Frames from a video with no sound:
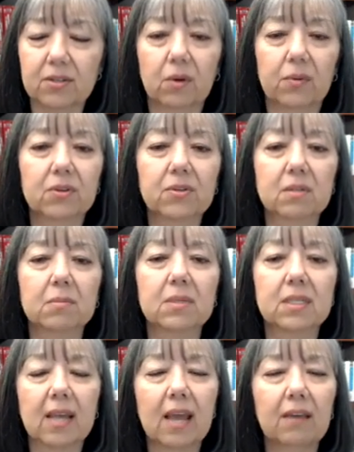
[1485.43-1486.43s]
So there's some
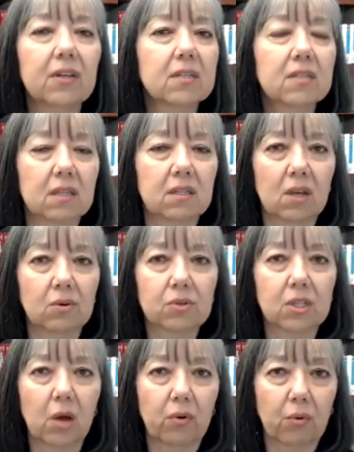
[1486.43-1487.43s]
savings in
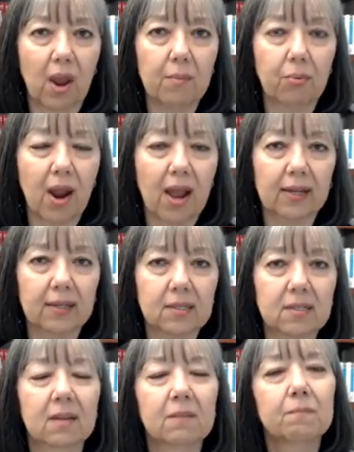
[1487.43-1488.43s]
those lower rate
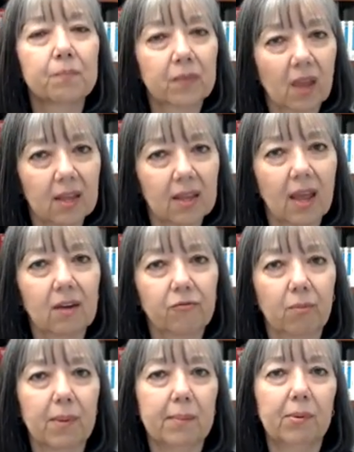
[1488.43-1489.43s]
brackets, again,
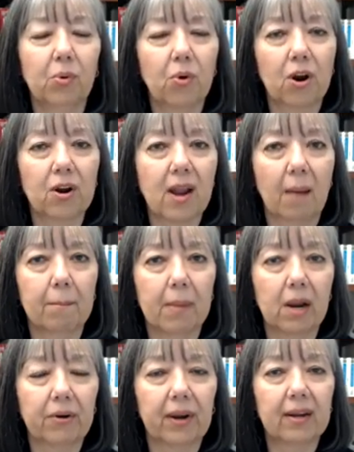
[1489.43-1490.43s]
for people who are not
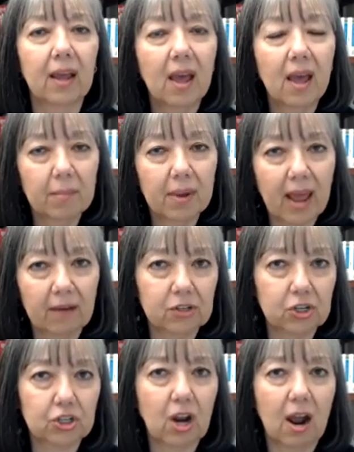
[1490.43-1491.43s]
married but have a
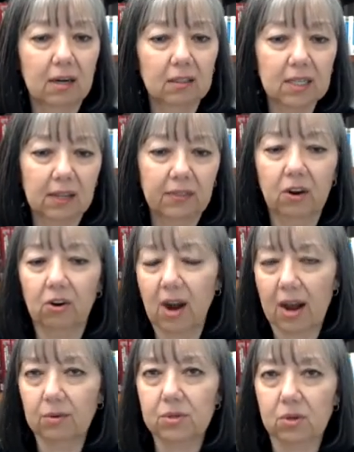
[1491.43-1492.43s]
child in their
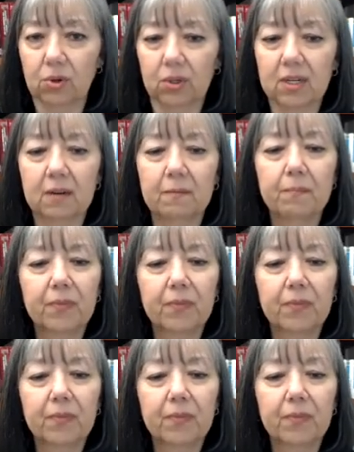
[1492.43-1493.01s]
household.